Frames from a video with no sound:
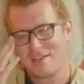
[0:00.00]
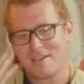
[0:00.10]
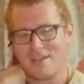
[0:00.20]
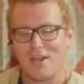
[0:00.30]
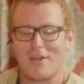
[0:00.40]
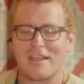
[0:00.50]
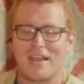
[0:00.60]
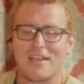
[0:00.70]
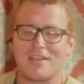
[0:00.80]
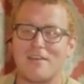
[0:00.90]
Oh,
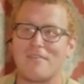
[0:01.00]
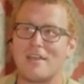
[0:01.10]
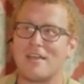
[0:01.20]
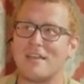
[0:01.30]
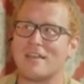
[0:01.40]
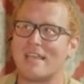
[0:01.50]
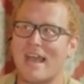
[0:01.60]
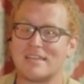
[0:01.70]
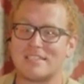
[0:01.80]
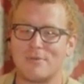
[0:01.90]
I love in
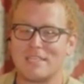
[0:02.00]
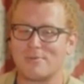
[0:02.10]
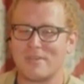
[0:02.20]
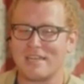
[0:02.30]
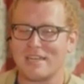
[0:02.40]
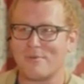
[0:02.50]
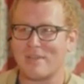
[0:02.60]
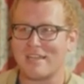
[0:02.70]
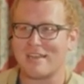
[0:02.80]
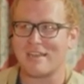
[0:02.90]
Castaways
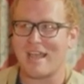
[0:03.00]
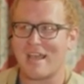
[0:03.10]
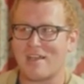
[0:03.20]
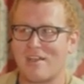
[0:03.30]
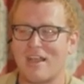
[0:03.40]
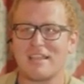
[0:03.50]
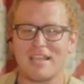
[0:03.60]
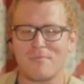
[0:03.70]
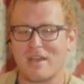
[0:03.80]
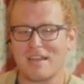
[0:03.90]
when or I think it
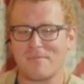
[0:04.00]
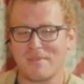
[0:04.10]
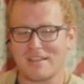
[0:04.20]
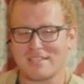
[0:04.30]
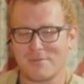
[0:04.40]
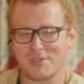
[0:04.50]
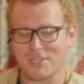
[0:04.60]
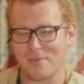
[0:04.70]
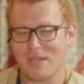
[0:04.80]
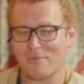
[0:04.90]
might have been the time you were talking
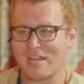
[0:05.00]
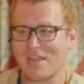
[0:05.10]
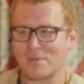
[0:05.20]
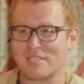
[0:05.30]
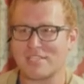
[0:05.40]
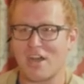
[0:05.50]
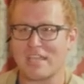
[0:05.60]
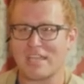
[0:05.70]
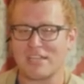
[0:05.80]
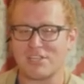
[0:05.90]
about when Heather was
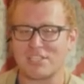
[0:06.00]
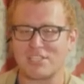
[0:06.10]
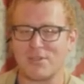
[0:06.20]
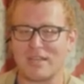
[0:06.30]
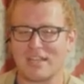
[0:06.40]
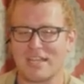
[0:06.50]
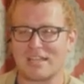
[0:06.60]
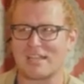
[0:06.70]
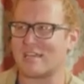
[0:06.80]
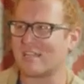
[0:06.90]
talking, you're just doing like
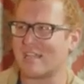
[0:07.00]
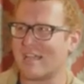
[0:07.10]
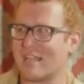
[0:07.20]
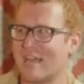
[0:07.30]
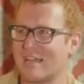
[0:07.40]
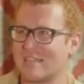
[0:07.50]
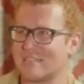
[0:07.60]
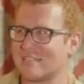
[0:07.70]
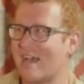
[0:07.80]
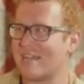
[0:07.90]
the like
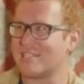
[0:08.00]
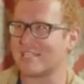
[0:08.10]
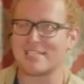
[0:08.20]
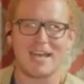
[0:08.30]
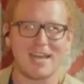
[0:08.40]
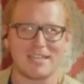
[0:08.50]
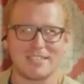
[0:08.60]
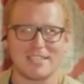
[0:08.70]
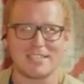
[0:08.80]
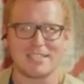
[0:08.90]
eye to the side, eye to
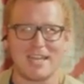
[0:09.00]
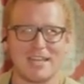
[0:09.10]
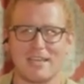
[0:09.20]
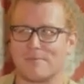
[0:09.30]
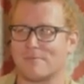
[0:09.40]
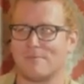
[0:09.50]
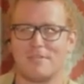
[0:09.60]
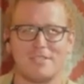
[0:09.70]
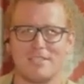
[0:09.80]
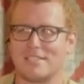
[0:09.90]
the side, like, what is
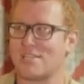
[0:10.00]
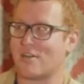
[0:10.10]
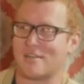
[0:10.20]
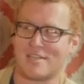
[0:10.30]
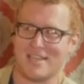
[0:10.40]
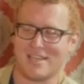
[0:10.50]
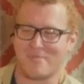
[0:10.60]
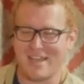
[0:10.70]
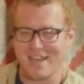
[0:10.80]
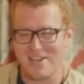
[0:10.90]
she talking
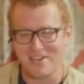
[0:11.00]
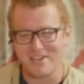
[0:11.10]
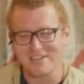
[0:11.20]
about?